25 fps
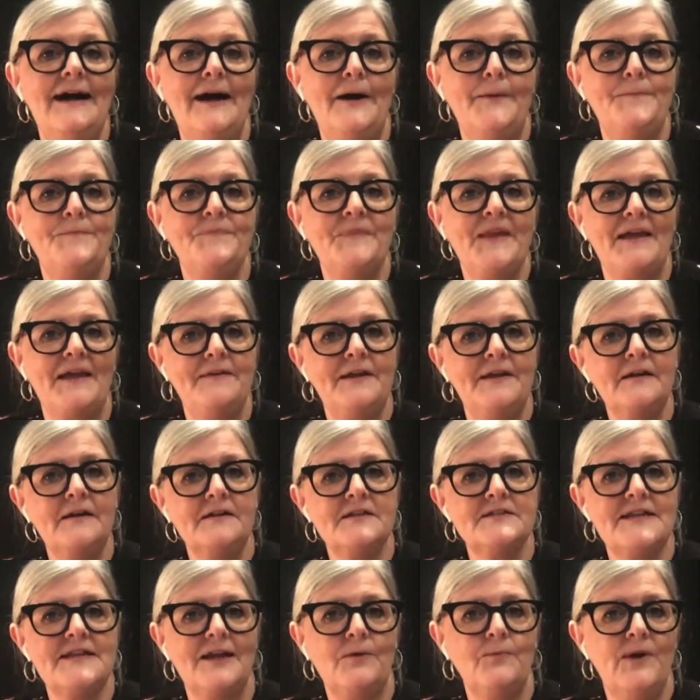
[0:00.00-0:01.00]
And then
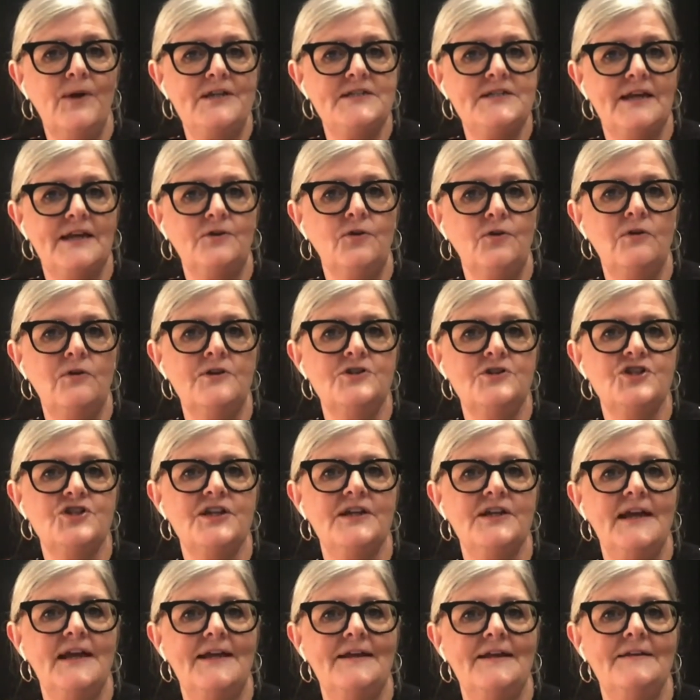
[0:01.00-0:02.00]
understanding where
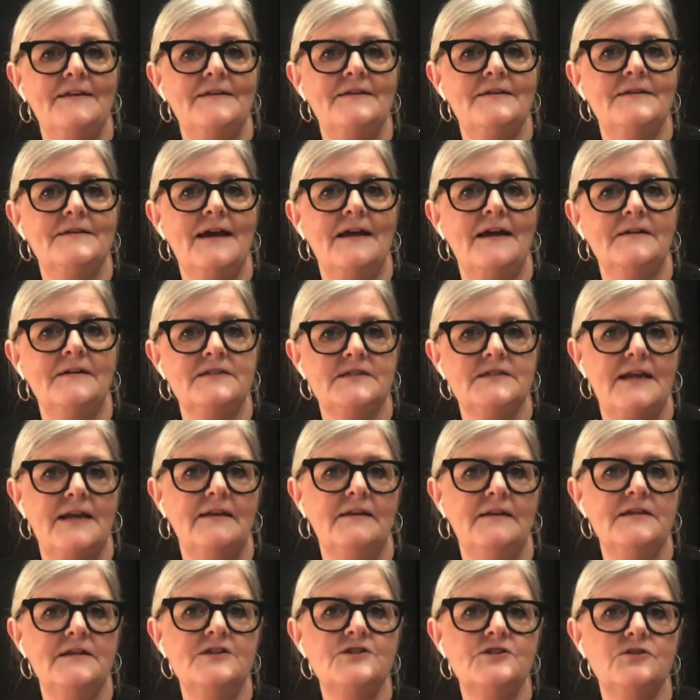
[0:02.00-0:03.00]
technology and
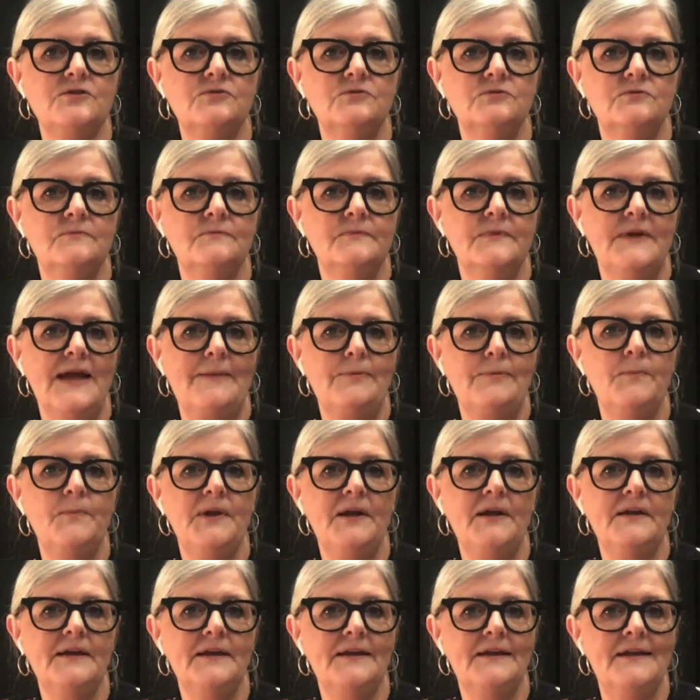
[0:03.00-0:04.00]
understanding digital
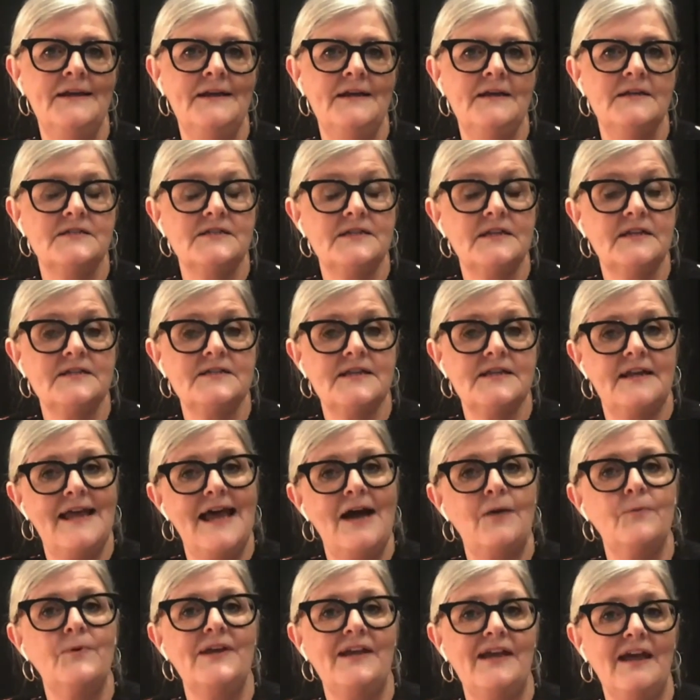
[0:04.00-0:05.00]
capability sits and
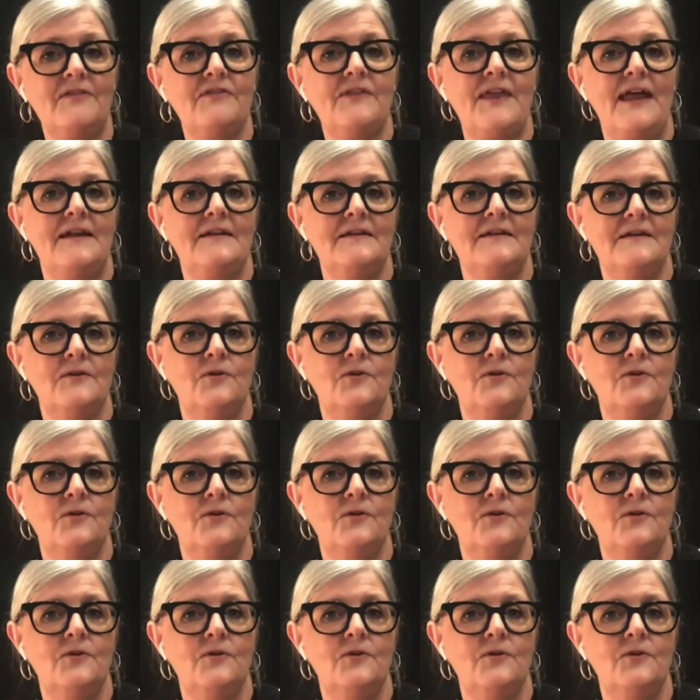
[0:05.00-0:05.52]
how we get that